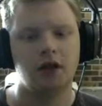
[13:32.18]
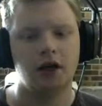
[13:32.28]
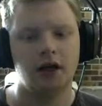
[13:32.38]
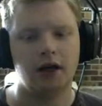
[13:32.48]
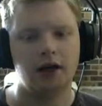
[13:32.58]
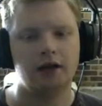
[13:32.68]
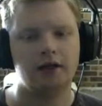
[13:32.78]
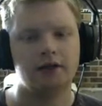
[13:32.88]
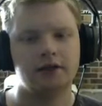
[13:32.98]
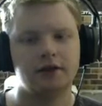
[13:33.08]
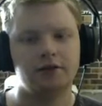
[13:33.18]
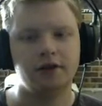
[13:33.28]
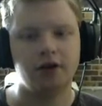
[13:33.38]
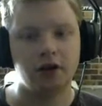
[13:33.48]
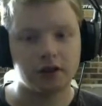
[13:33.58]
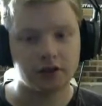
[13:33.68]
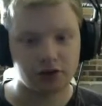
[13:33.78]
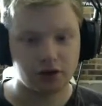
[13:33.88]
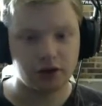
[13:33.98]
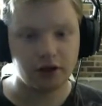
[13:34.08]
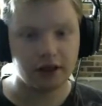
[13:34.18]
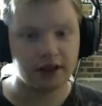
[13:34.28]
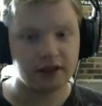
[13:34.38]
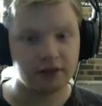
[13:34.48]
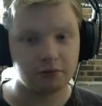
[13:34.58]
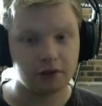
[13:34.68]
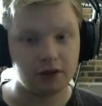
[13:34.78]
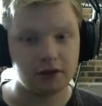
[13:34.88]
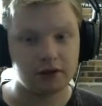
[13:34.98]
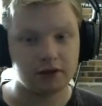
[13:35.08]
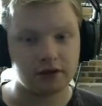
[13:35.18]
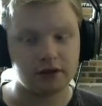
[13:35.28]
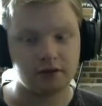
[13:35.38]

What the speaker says: And if you guys enjoy it, that's a bonus.